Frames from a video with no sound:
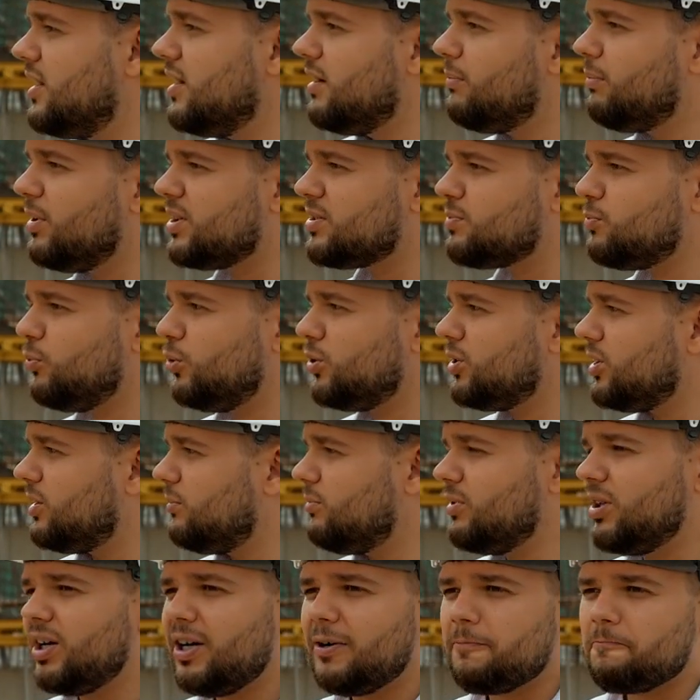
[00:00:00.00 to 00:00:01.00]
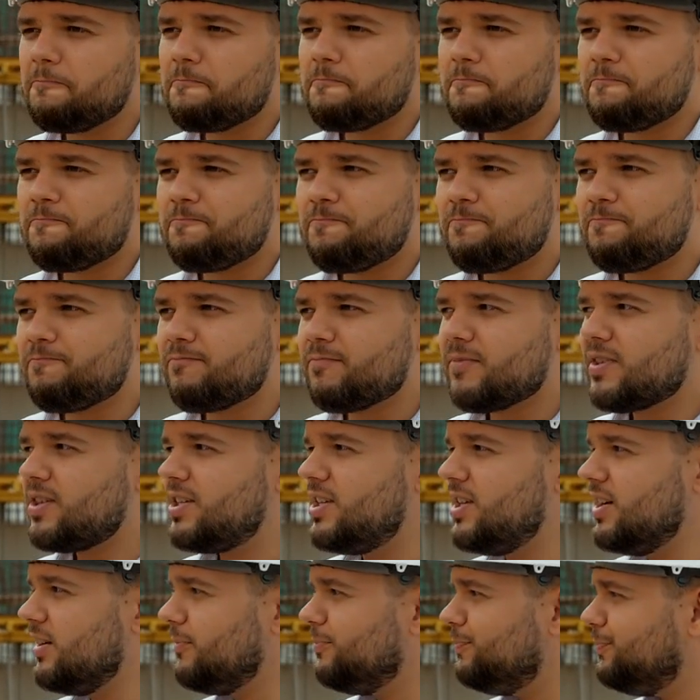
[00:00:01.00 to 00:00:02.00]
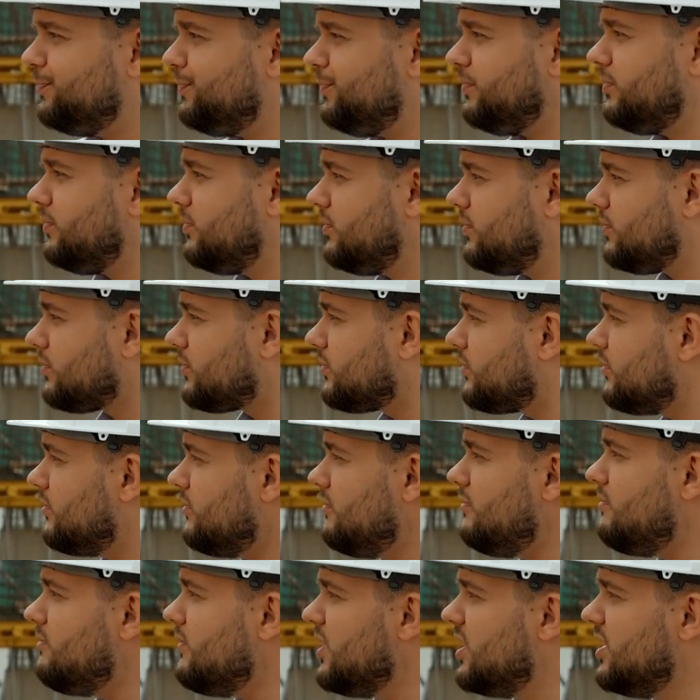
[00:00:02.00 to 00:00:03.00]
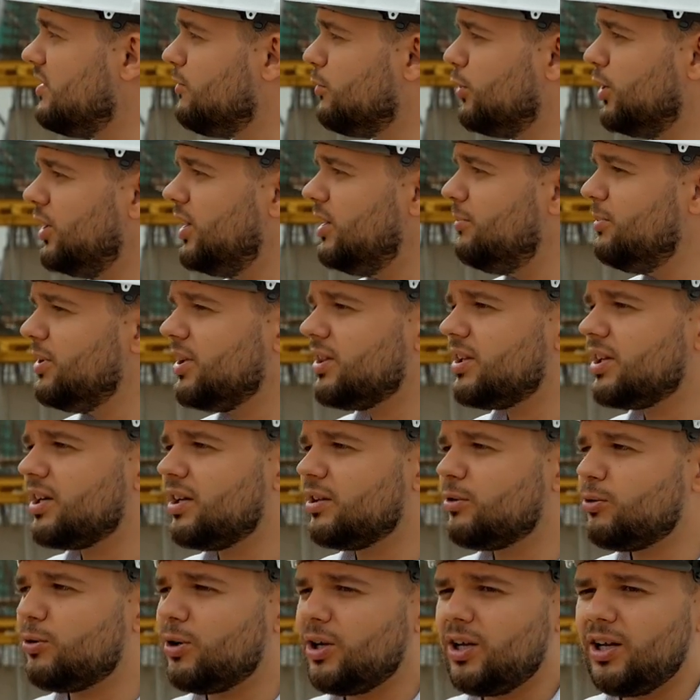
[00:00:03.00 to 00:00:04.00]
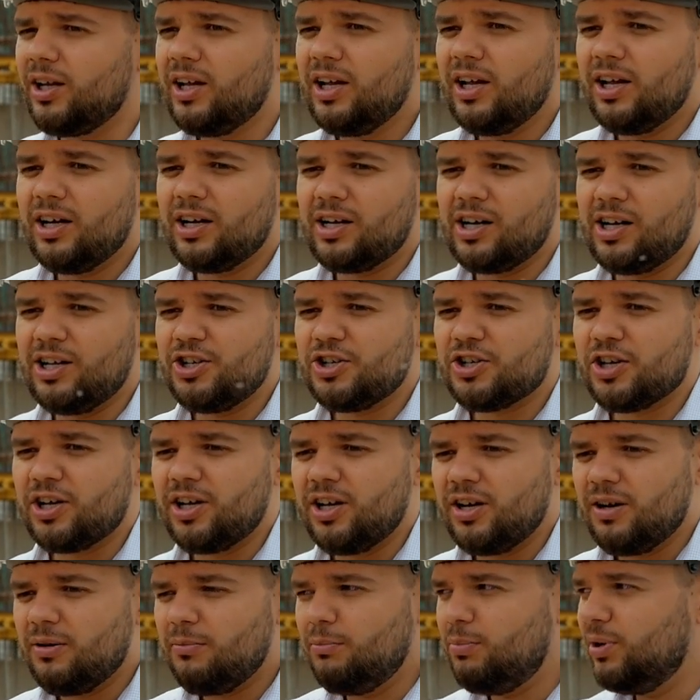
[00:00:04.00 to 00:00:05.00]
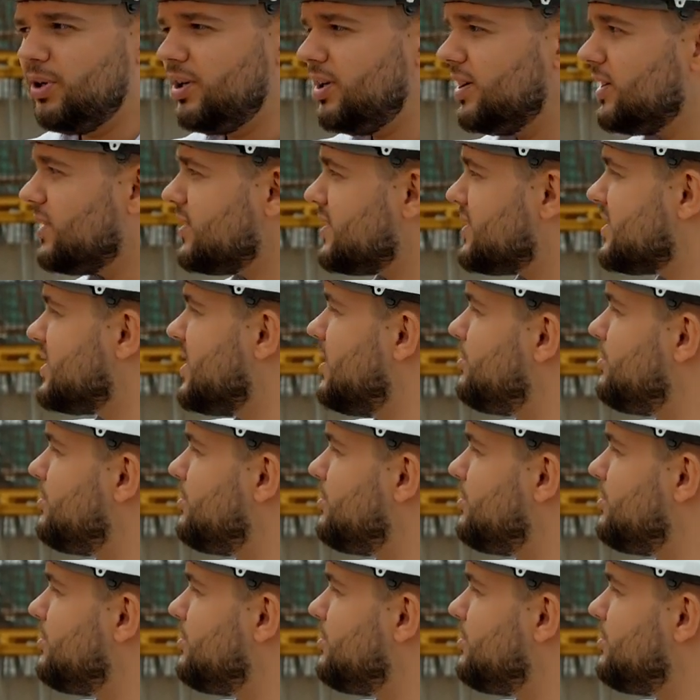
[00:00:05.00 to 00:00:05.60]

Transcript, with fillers: and take a look at the elements that used to be outside the building, but